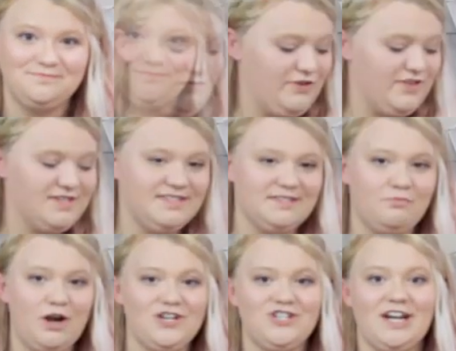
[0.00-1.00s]
For this
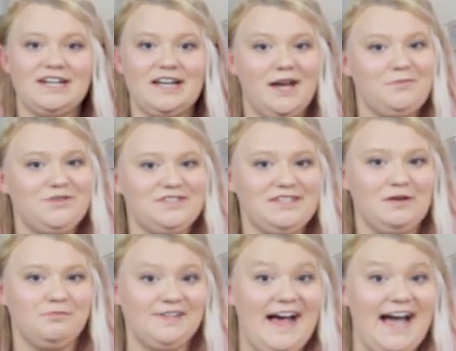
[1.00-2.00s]
project, I'm using a
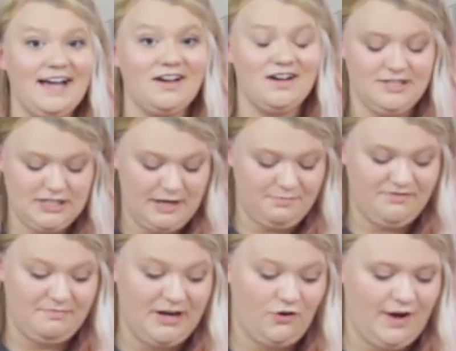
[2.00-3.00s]
black on top
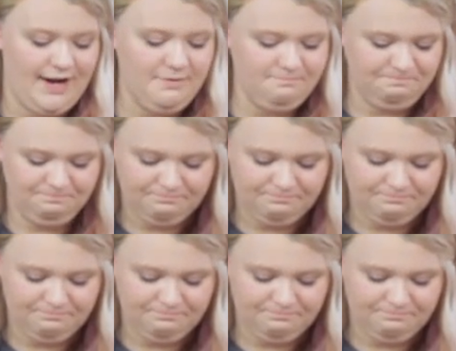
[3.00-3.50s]
of my gray.